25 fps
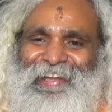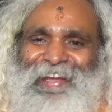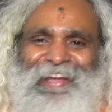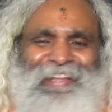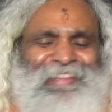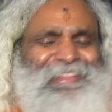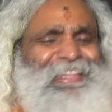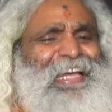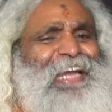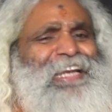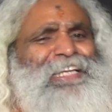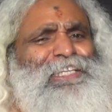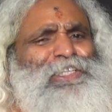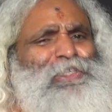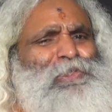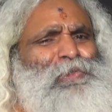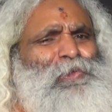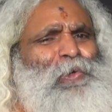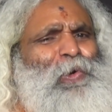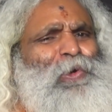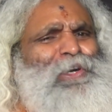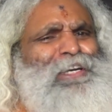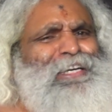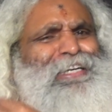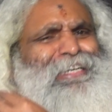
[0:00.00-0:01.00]
there is
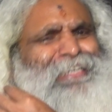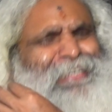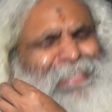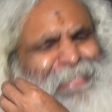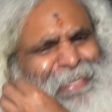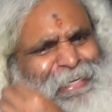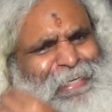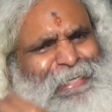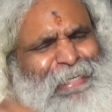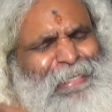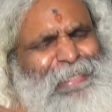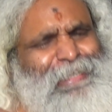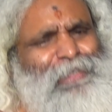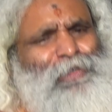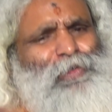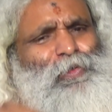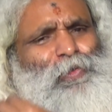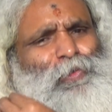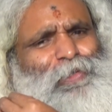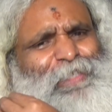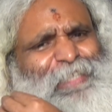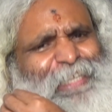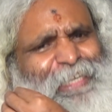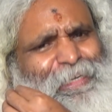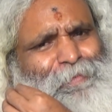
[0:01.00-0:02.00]
no need
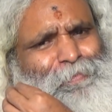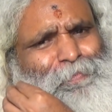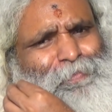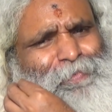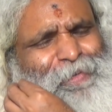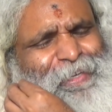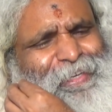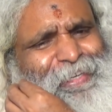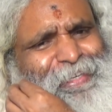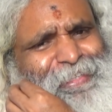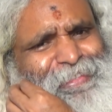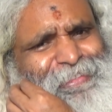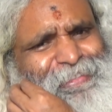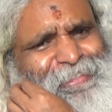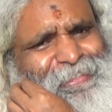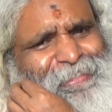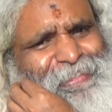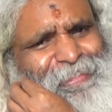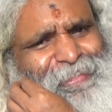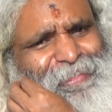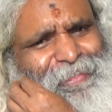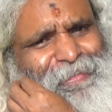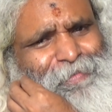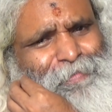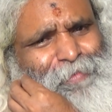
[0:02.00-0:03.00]
to give
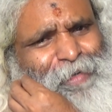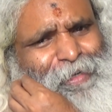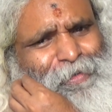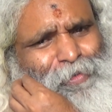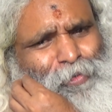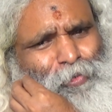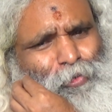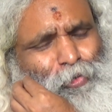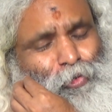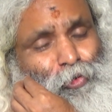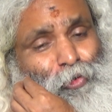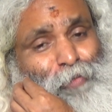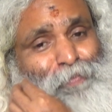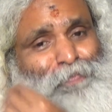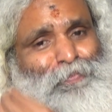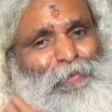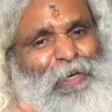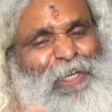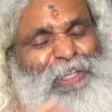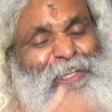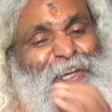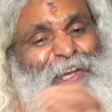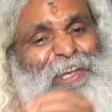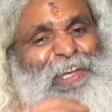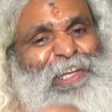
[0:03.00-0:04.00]
to room
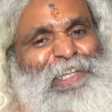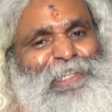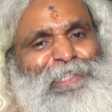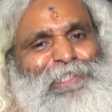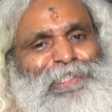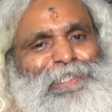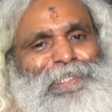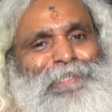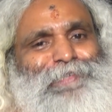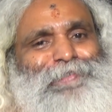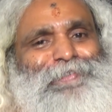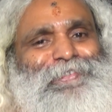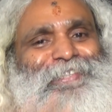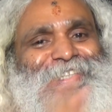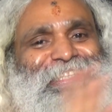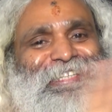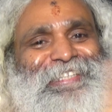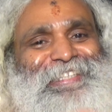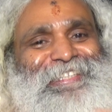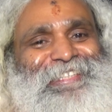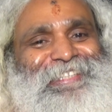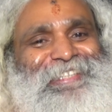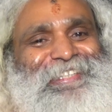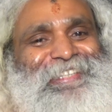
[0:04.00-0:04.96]
for the insecurity.